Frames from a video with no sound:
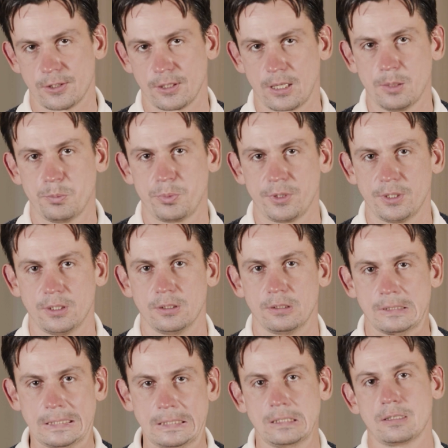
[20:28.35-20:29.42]
The company
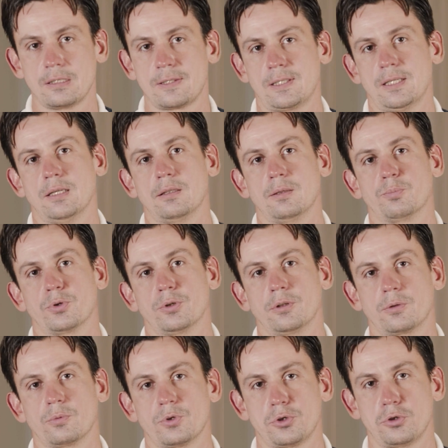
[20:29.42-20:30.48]
did understand the
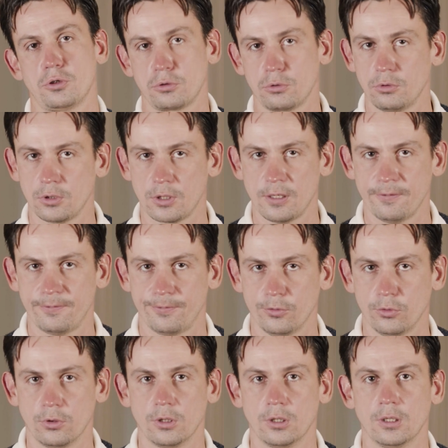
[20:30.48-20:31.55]
product was not good enough
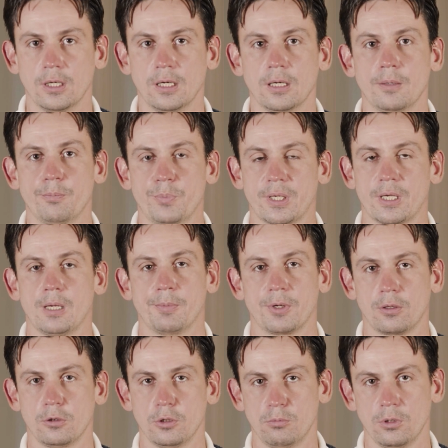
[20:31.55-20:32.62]
for
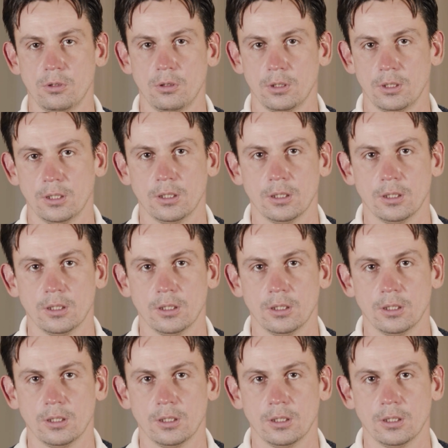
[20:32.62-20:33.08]
becoming globally